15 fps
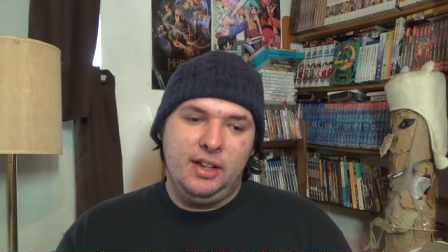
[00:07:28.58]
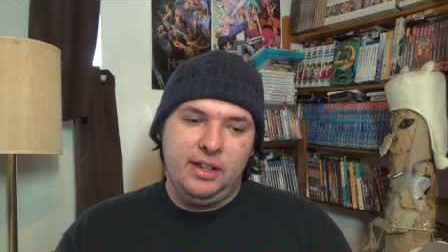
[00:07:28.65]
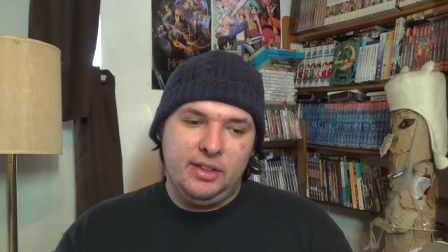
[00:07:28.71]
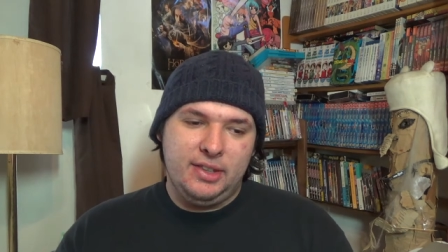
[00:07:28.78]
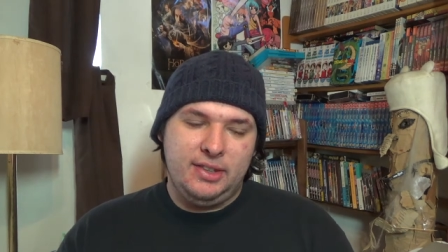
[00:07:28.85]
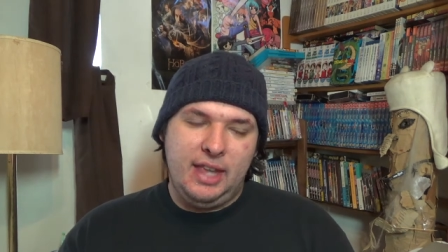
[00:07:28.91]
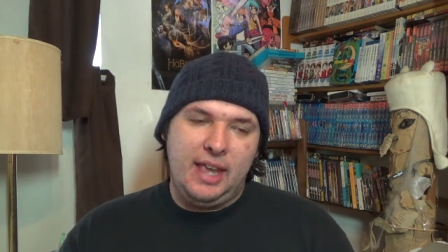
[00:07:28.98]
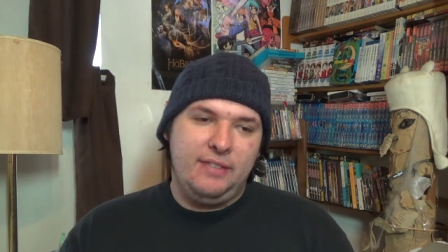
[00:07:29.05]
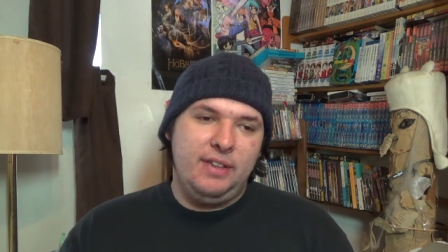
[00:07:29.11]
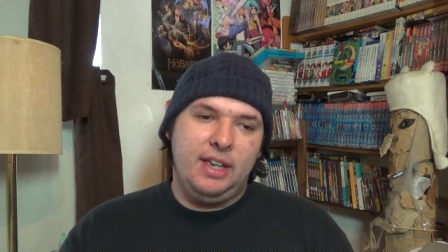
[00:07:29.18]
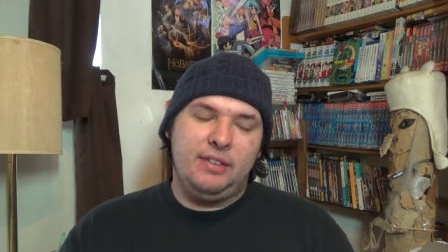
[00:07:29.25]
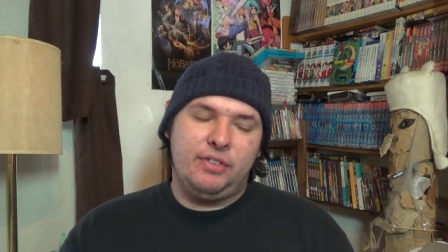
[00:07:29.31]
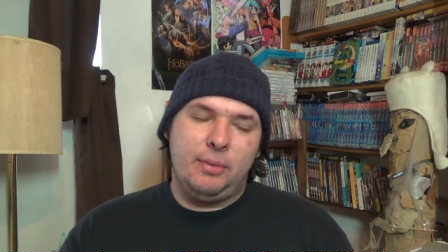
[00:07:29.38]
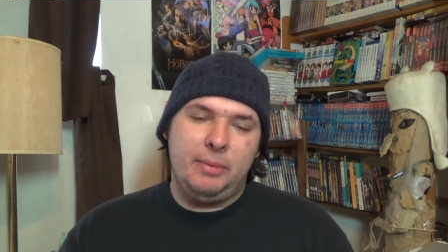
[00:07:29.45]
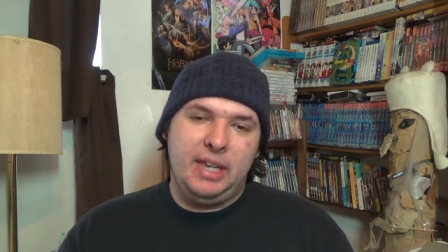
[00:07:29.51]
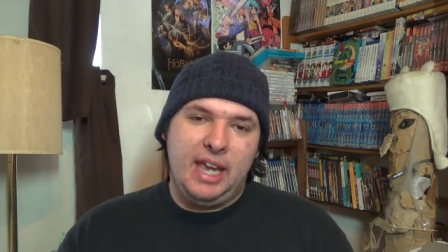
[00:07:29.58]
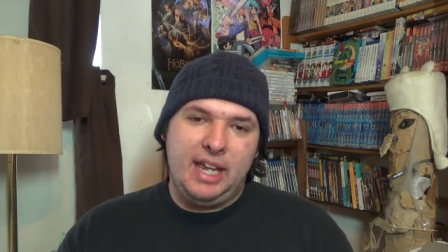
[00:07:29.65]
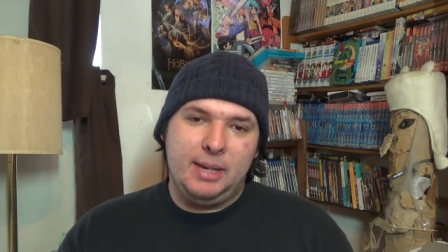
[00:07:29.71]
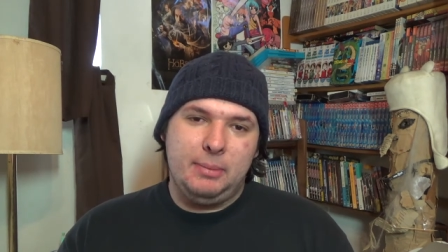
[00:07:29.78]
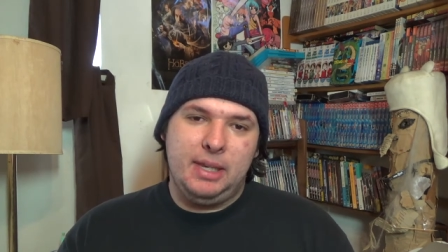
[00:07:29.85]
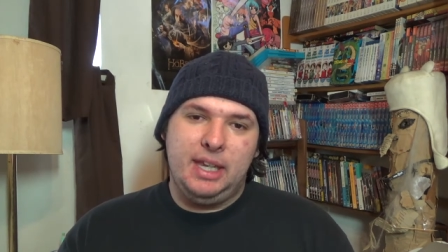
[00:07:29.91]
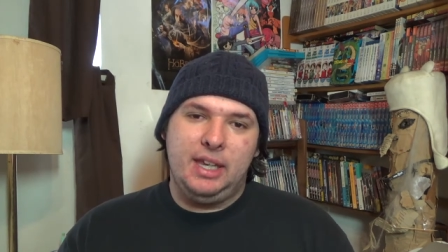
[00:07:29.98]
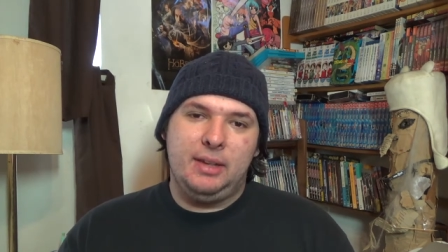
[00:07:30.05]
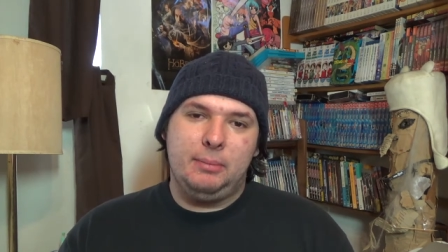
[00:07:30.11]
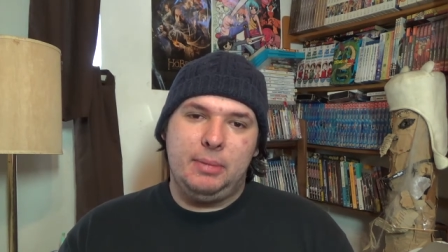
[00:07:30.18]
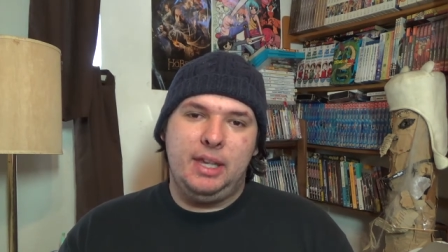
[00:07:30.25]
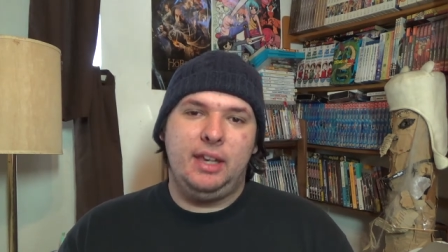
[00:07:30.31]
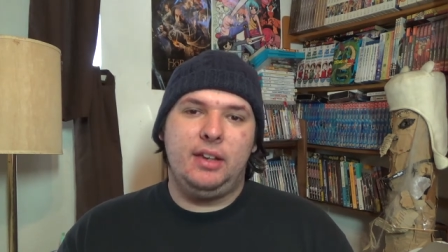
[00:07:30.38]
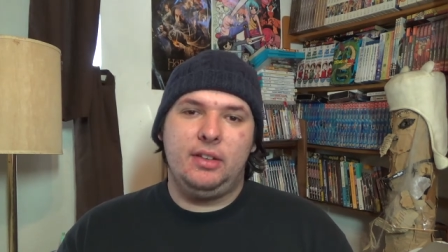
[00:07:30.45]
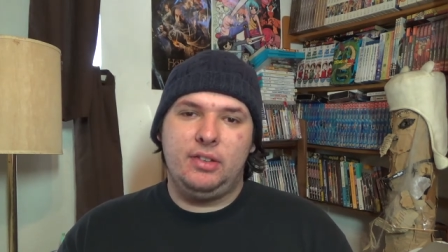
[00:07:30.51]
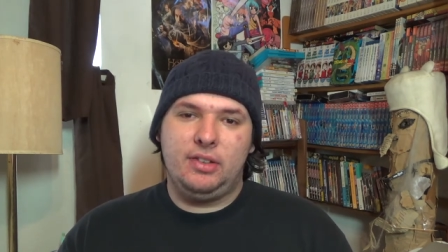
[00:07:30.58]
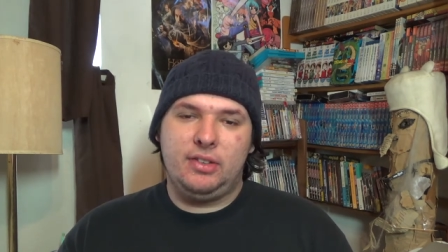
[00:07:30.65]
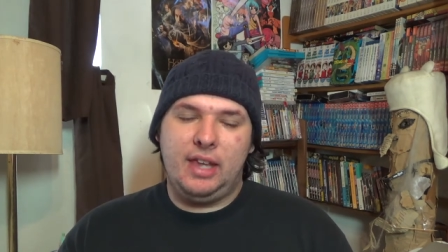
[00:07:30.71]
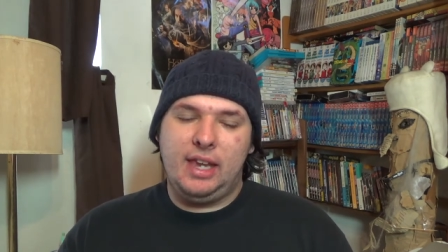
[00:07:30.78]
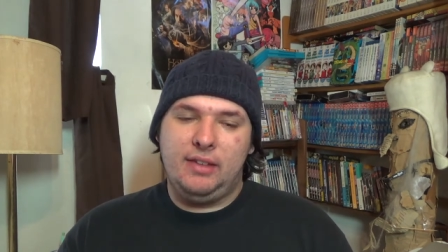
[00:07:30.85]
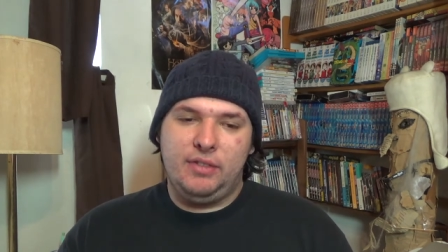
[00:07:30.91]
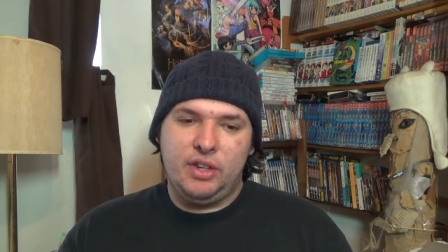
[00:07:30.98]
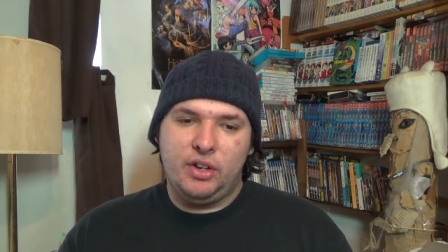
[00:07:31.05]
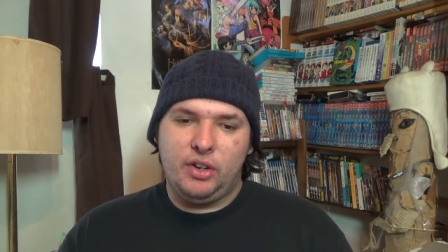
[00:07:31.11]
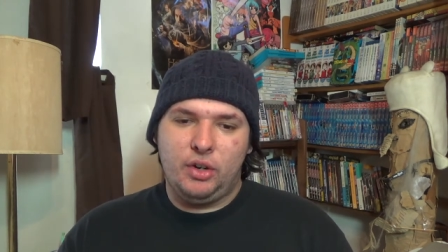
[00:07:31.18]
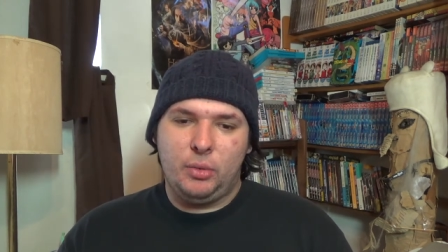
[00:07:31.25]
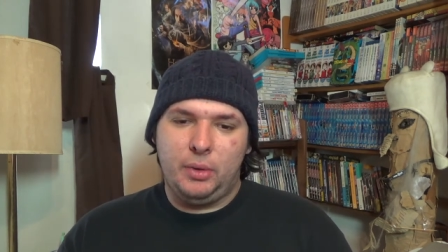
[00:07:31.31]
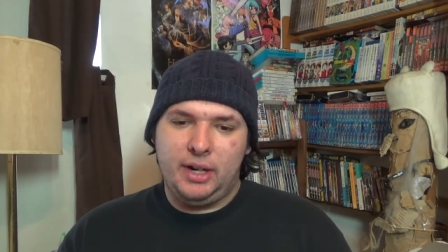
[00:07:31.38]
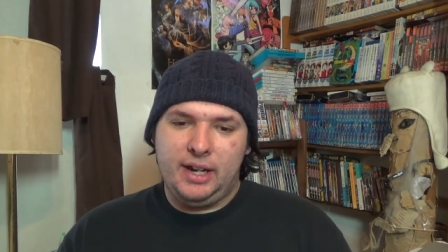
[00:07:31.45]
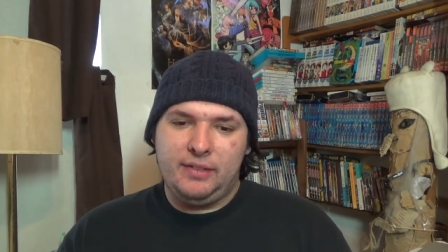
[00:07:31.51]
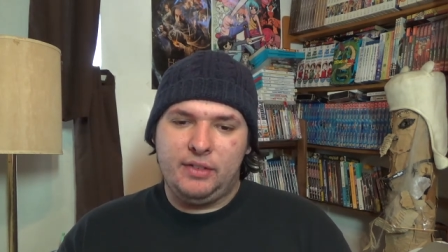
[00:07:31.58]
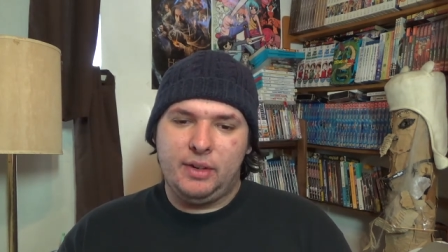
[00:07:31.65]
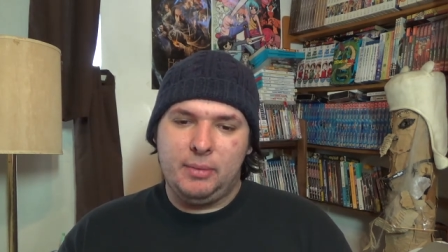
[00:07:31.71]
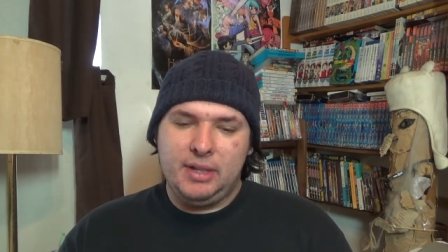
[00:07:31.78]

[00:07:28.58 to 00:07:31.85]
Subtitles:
saving it from the enemy and being a savior or whatever.